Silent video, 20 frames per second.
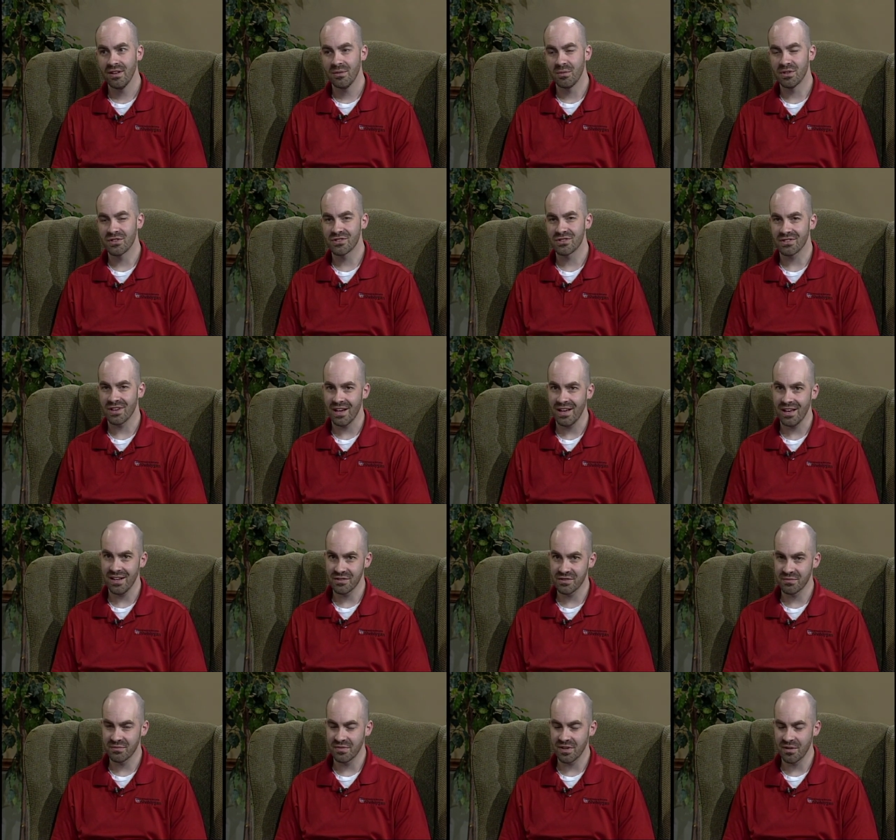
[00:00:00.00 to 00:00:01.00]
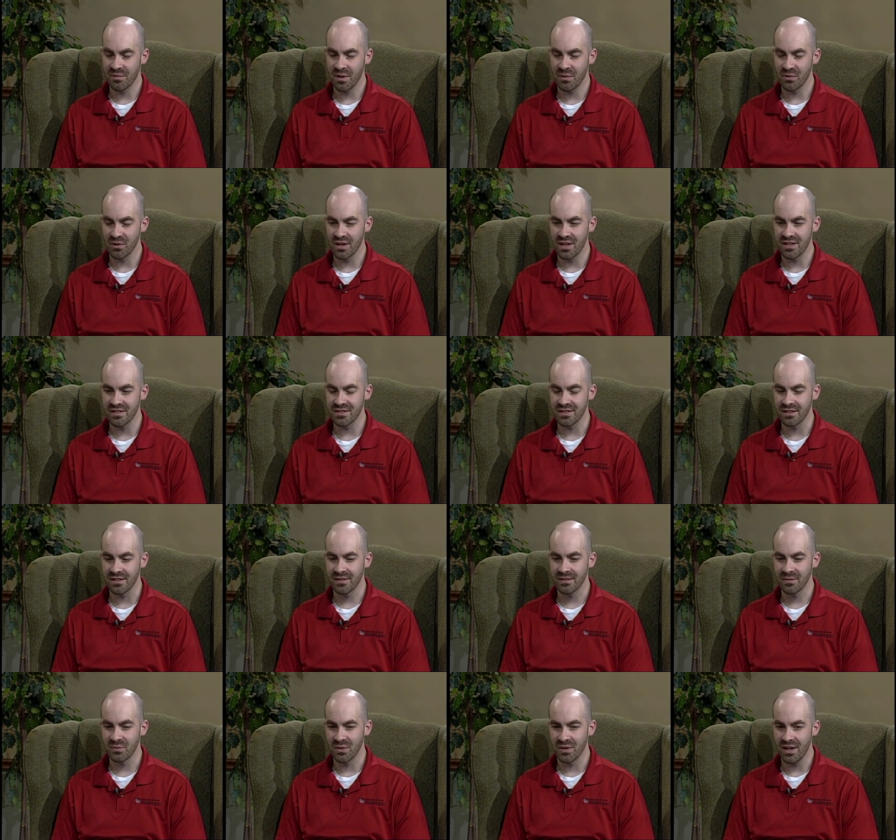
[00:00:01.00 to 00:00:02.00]
which I had some fun
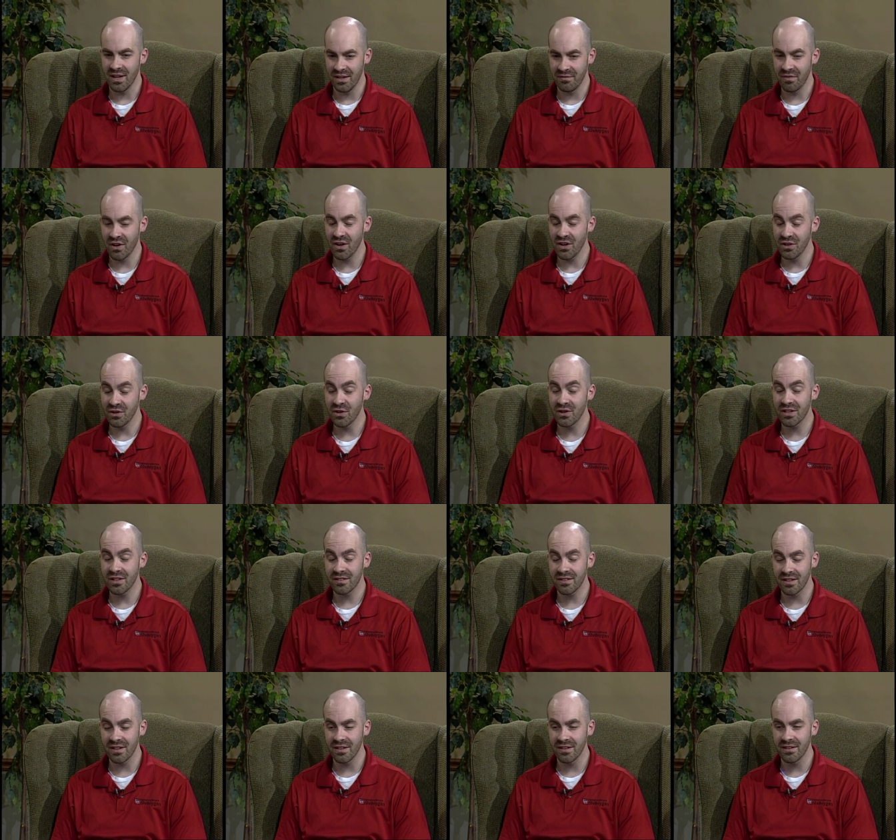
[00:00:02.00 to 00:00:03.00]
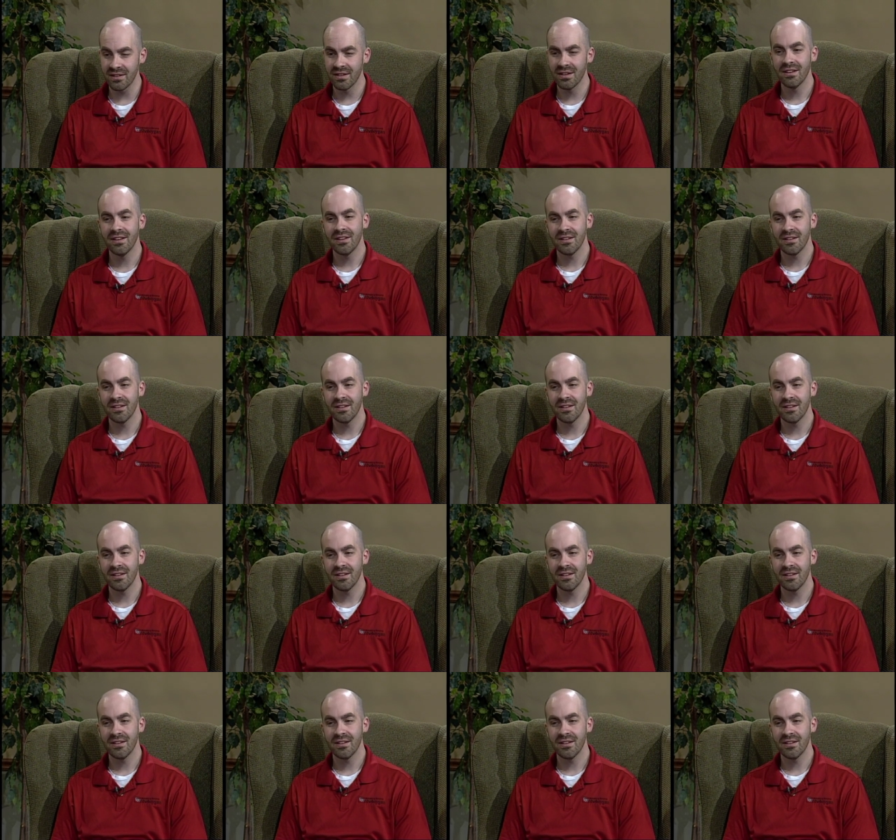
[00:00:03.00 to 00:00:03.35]
memorizing. A very nerdy thing